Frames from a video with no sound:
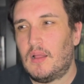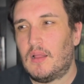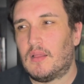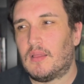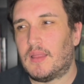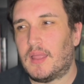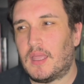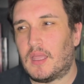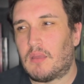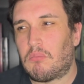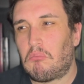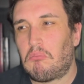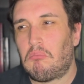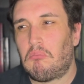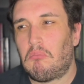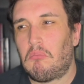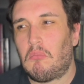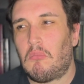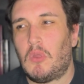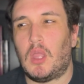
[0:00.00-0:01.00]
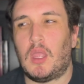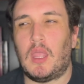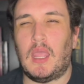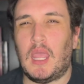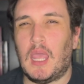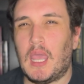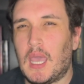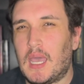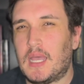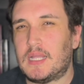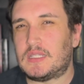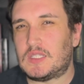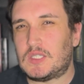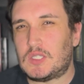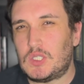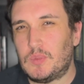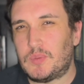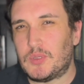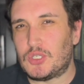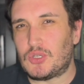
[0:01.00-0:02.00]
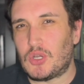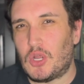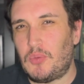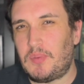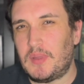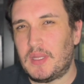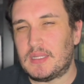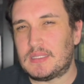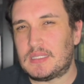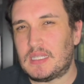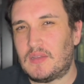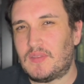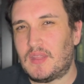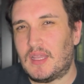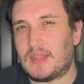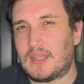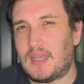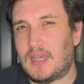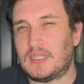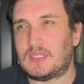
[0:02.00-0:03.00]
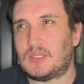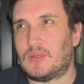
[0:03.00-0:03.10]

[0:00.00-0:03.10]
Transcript: Like, yeah, it's super tropey and stuff like that,